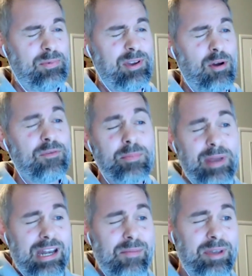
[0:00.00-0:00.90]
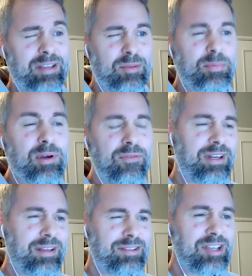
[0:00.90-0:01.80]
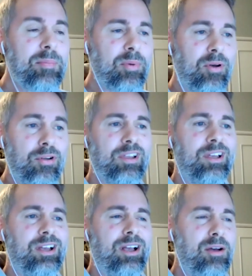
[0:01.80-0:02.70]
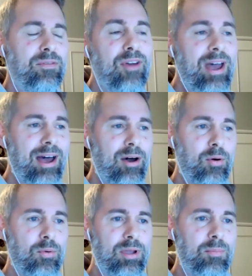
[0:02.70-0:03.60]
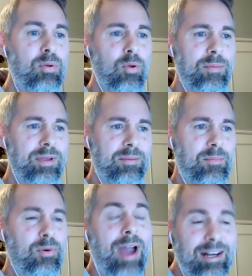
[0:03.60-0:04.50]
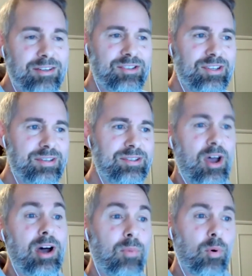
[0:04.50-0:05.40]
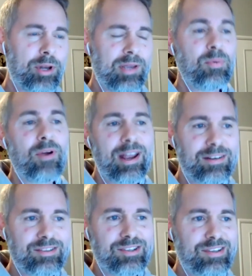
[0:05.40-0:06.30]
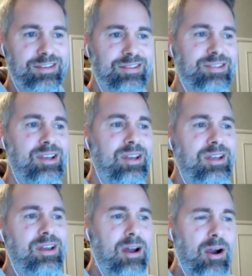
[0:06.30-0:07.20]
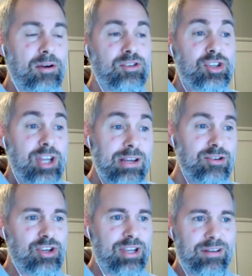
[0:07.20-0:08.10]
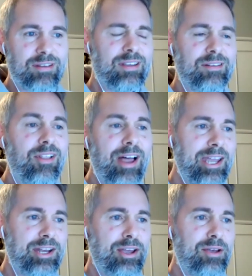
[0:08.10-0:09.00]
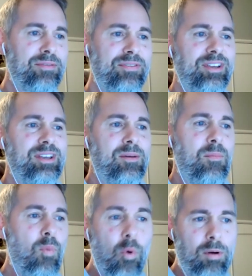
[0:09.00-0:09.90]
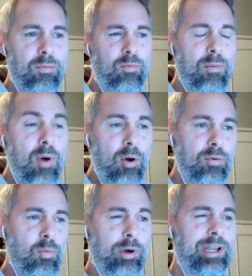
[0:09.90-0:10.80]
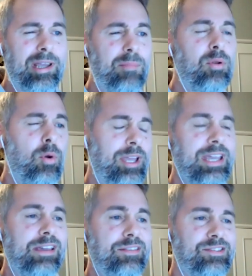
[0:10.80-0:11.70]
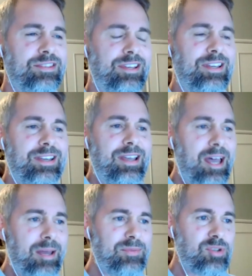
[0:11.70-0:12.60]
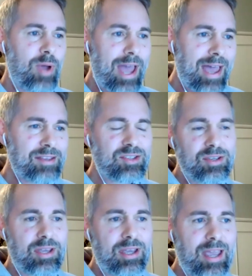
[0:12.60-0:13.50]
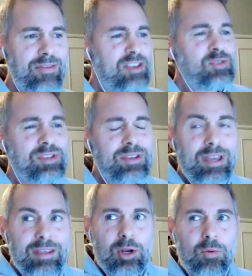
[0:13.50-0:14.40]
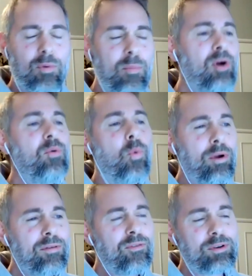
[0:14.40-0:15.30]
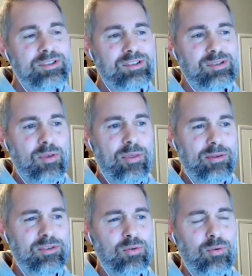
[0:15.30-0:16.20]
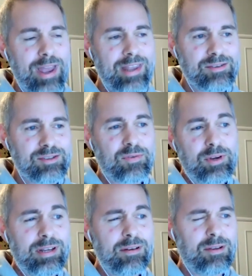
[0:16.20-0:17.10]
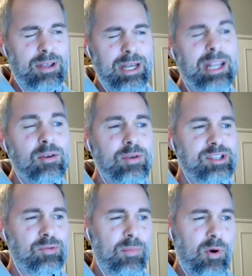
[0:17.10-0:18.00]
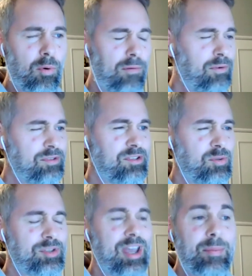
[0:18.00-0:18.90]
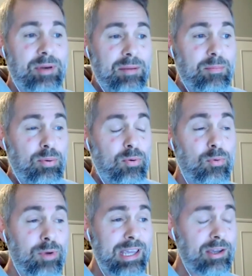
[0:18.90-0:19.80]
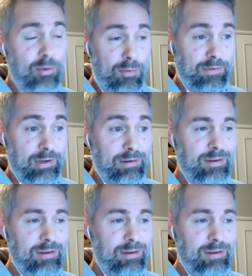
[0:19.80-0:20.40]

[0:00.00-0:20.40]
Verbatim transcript: COVID pandemic is a perfect example of how employment practices, onboarding practices are, uh, are changing in light of more remote working employees. Um, so as uh, and this was uh, you know remote workforces the trends for in, an increase in remote workforces was happening pre-COVID.